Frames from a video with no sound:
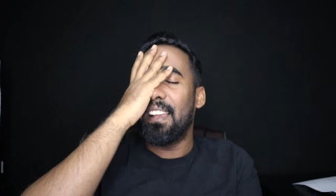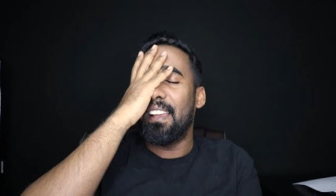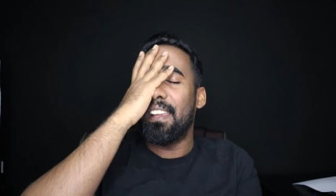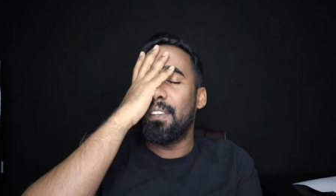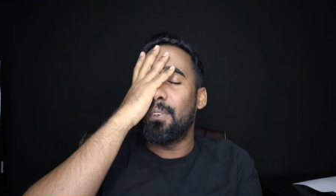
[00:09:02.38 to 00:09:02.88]

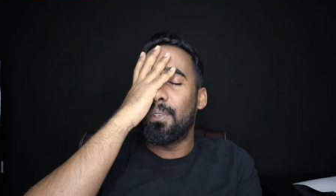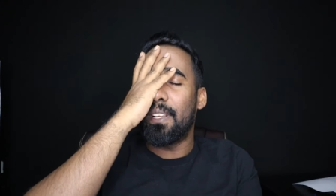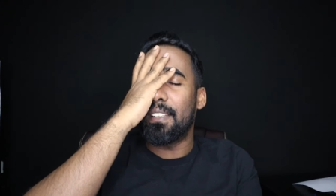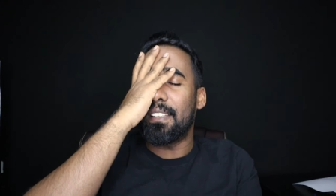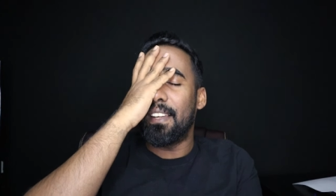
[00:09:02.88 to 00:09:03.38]
I do
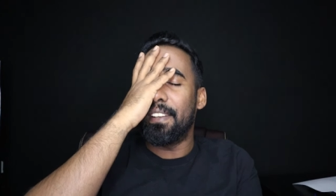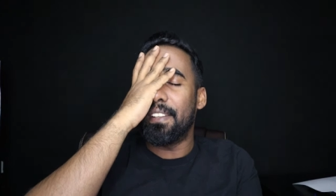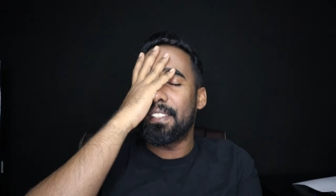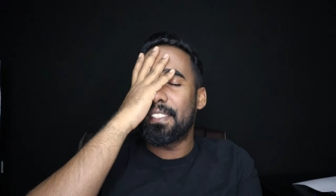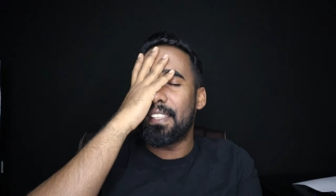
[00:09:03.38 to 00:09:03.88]
not
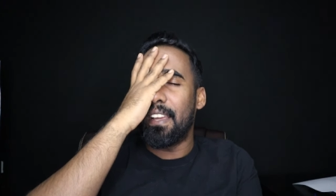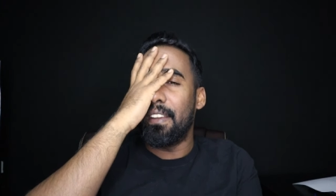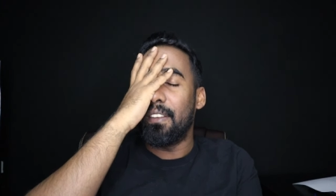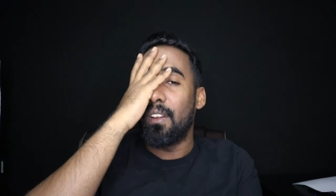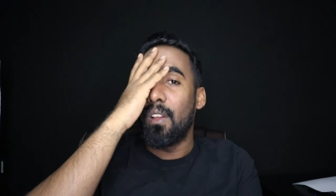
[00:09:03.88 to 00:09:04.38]

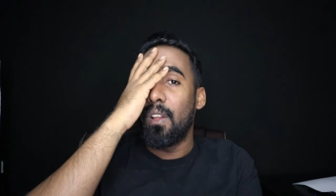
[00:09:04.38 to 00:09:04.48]
understand.